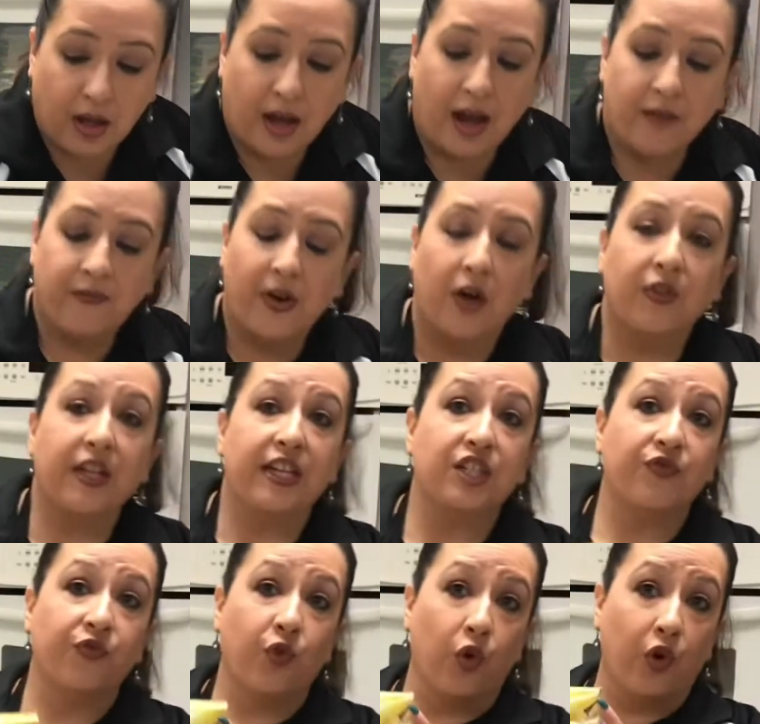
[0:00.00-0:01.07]
I found these
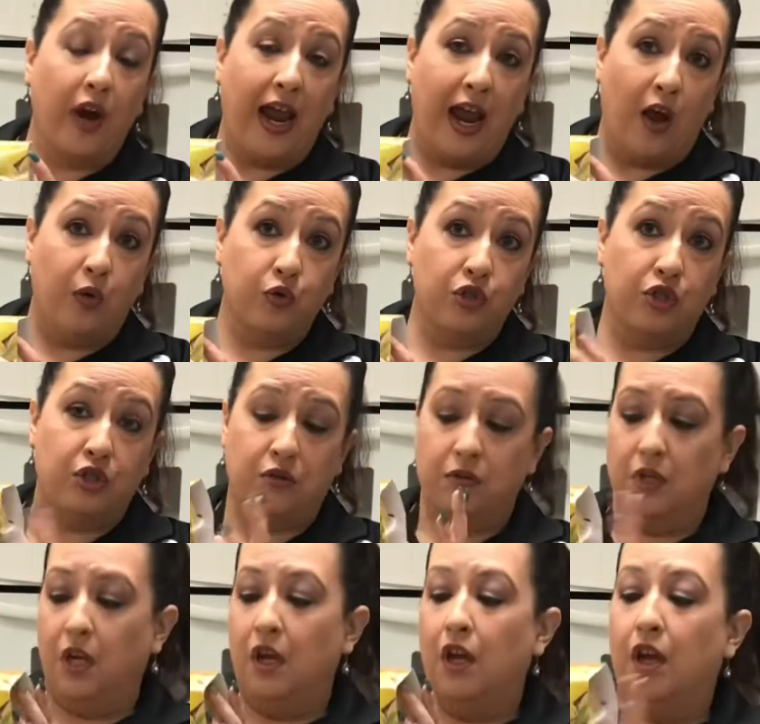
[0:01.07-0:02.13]
4-ounce,
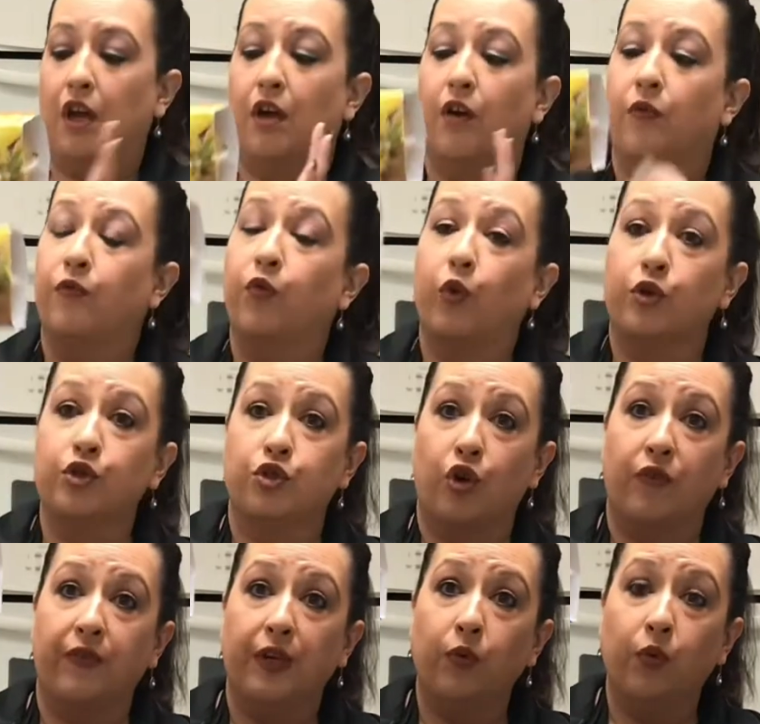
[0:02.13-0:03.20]

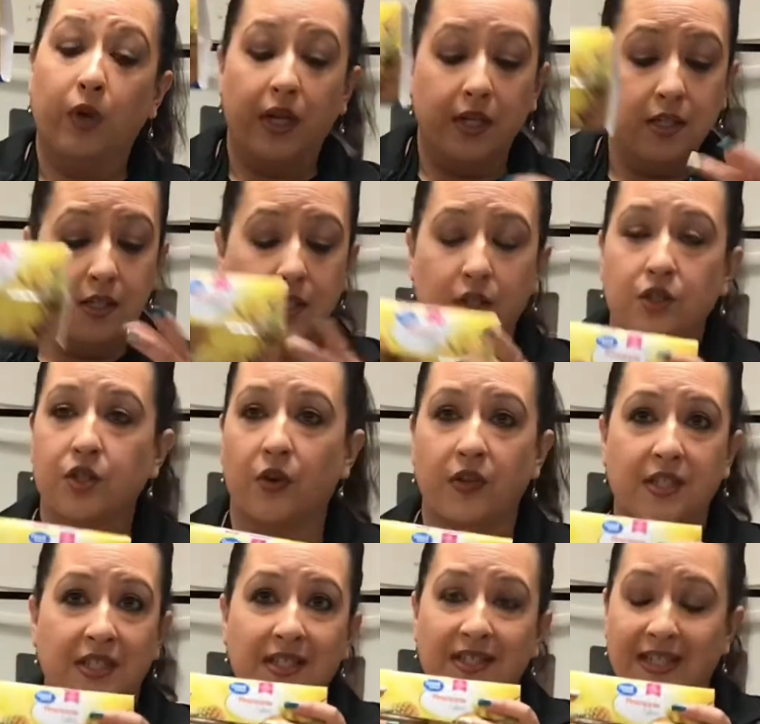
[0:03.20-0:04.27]
4-serving ones, so
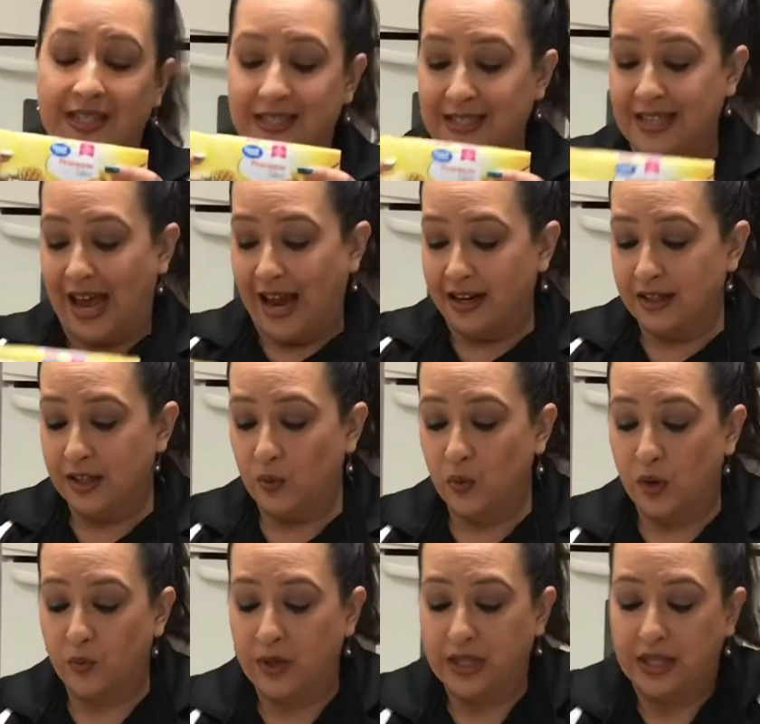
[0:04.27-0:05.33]
this is exactly
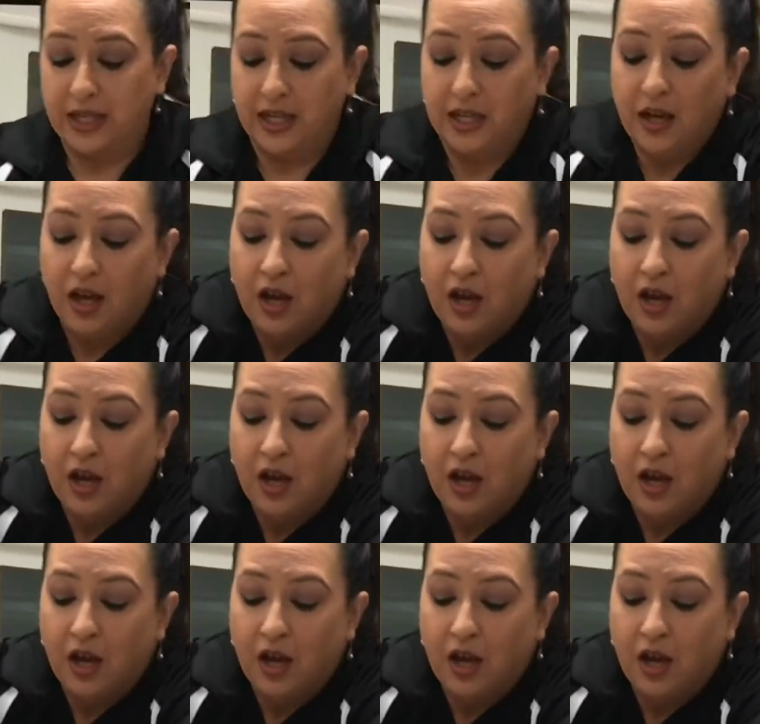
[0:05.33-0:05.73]
what we need.